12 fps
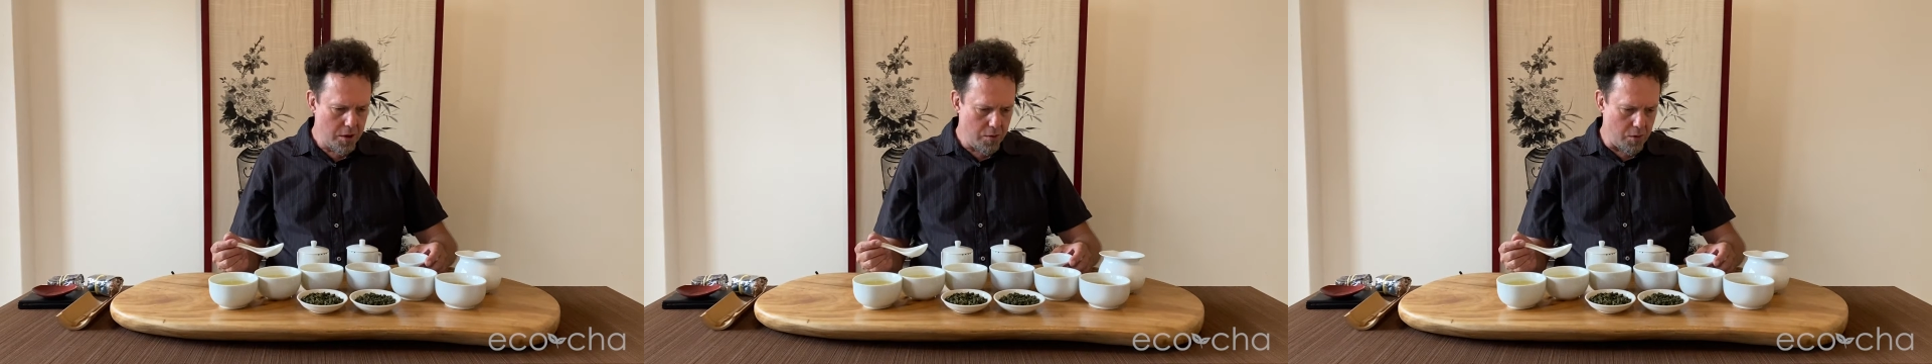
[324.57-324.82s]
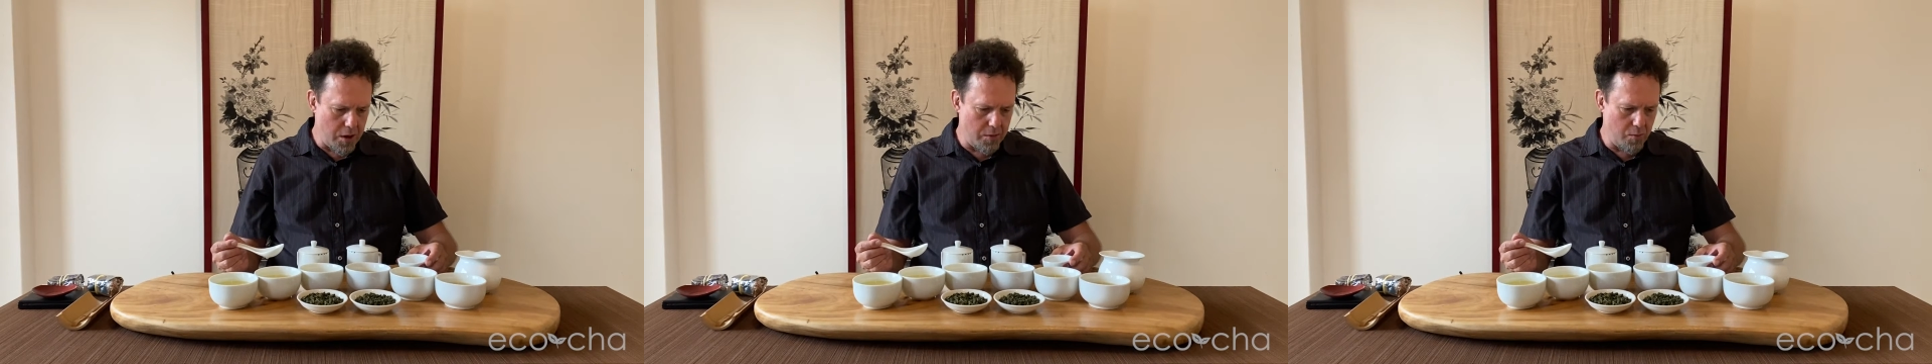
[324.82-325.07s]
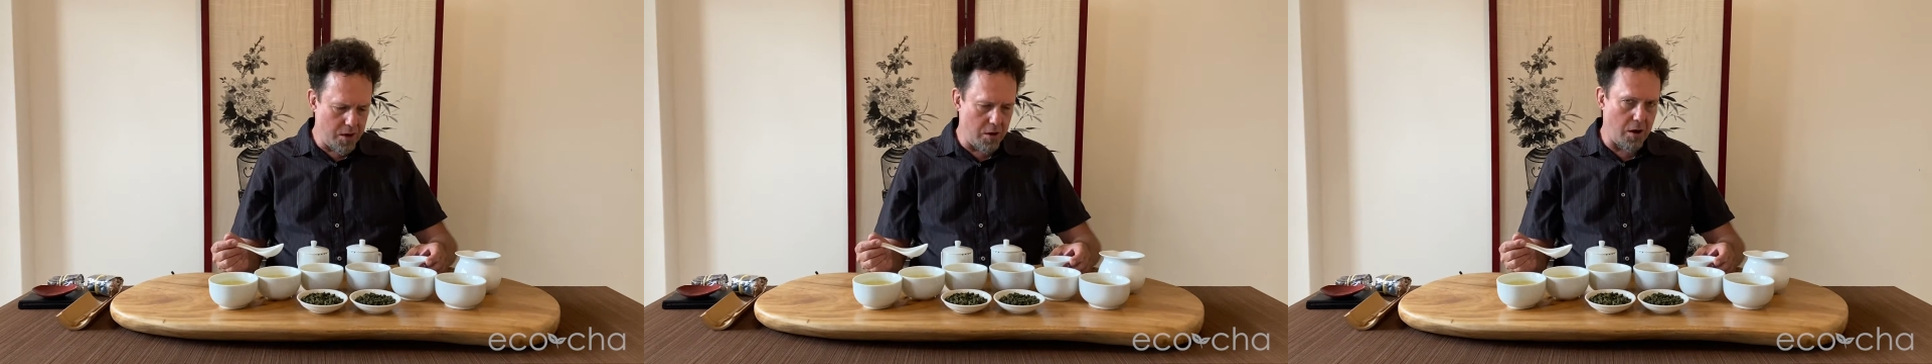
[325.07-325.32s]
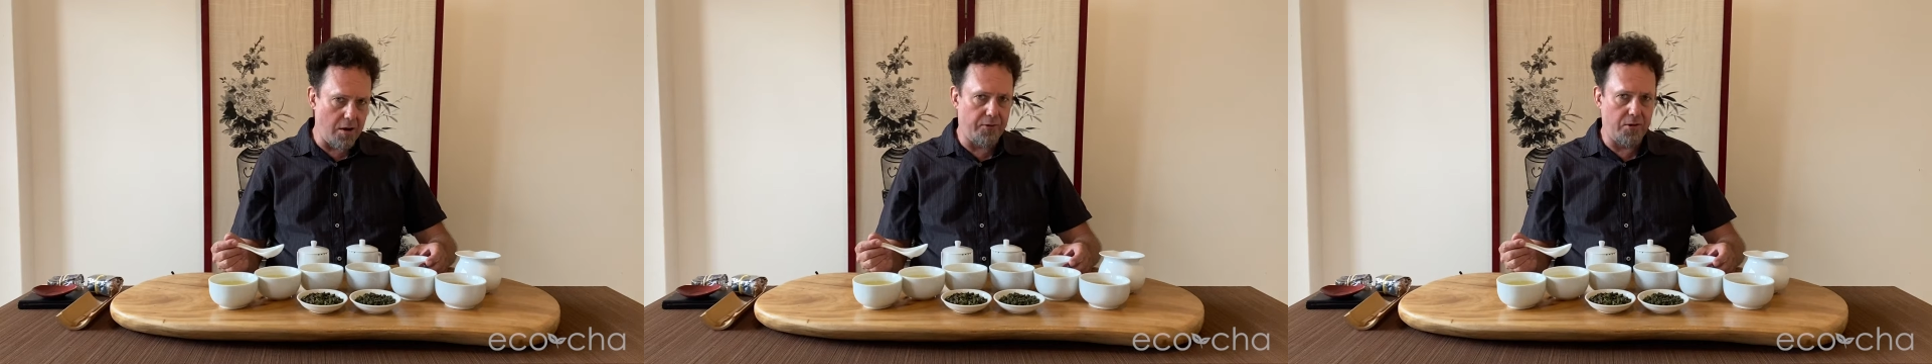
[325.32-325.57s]
what we
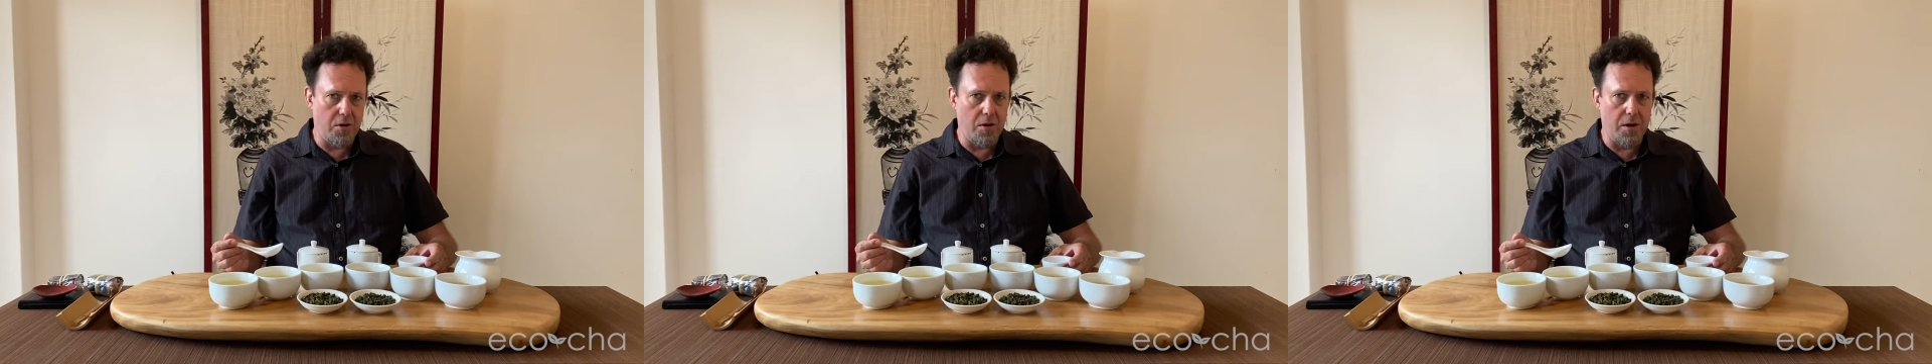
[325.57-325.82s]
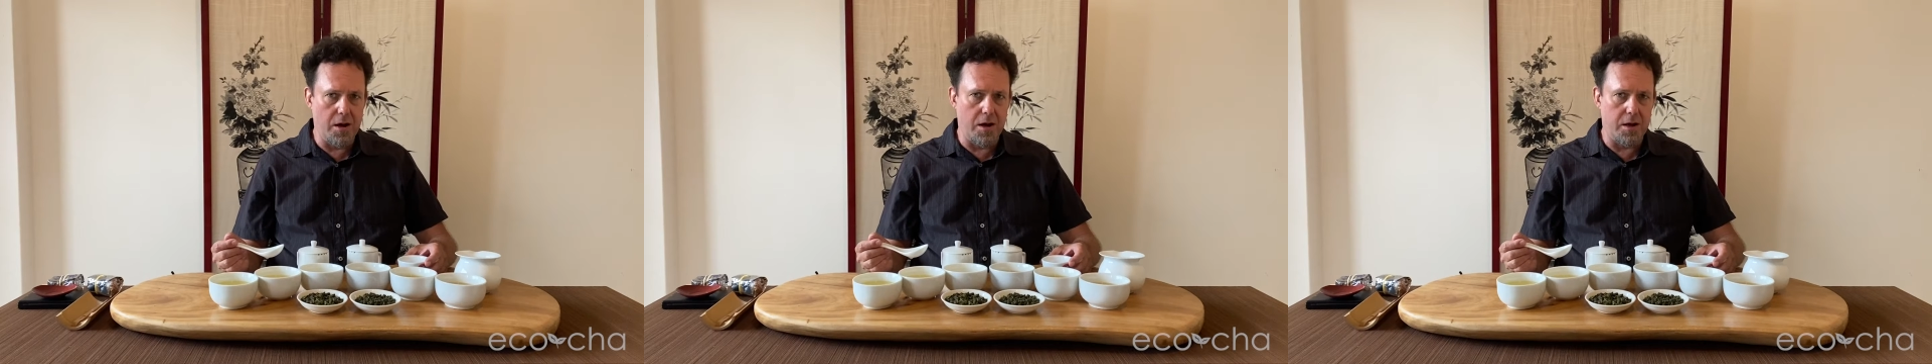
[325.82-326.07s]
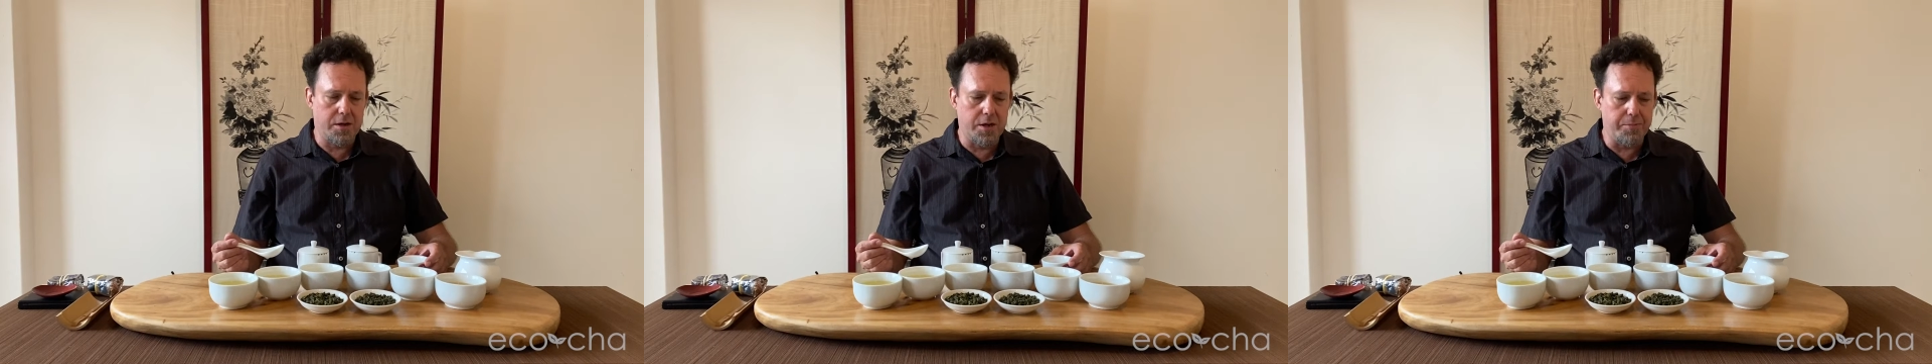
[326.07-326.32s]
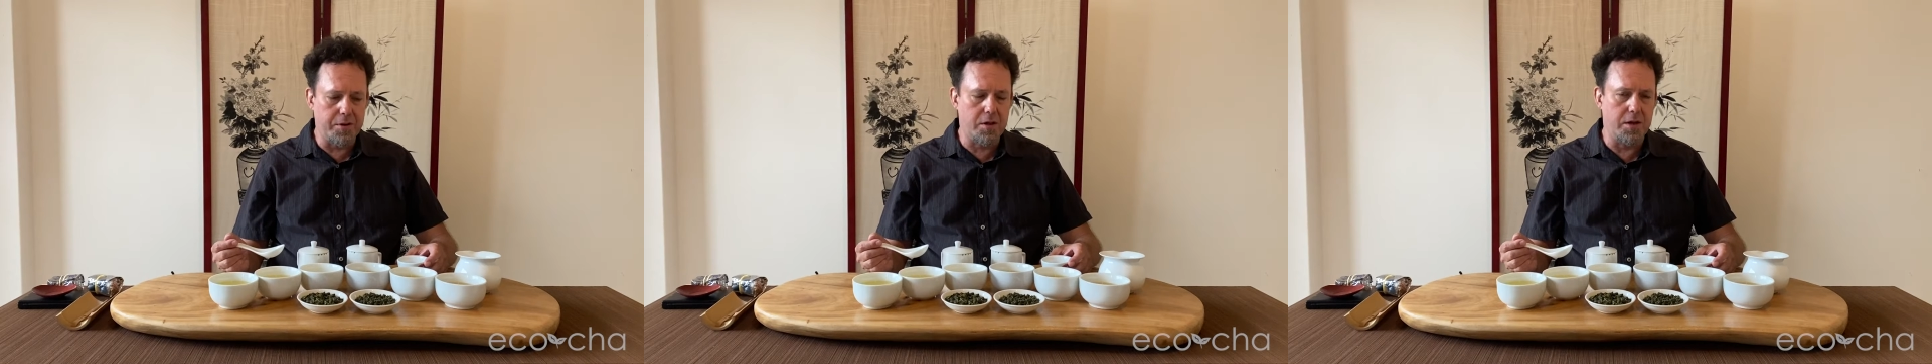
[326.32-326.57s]
offer
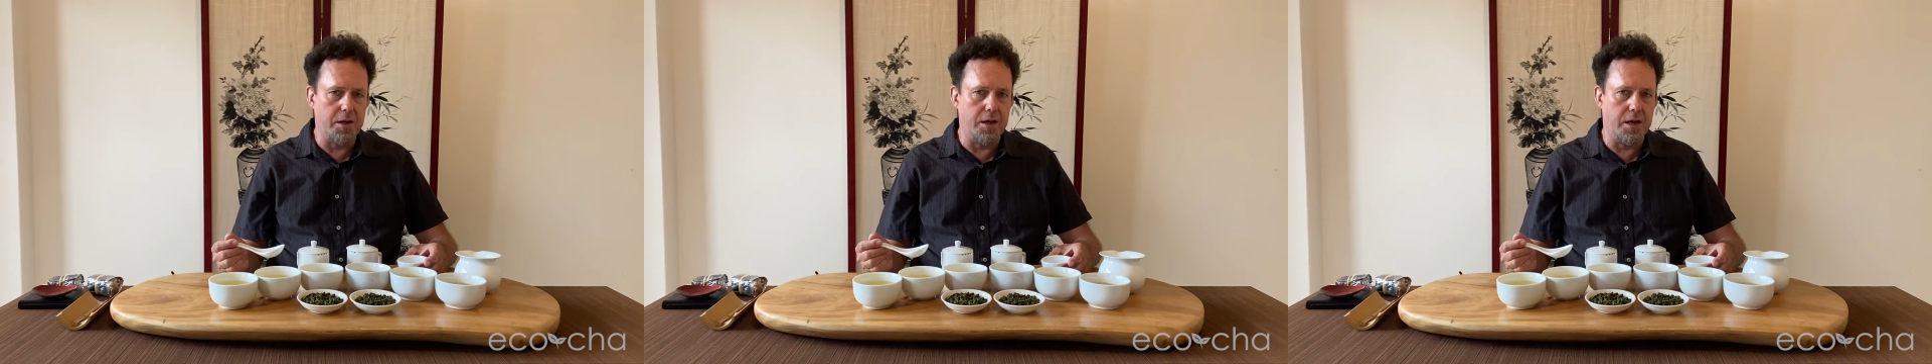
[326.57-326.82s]
typically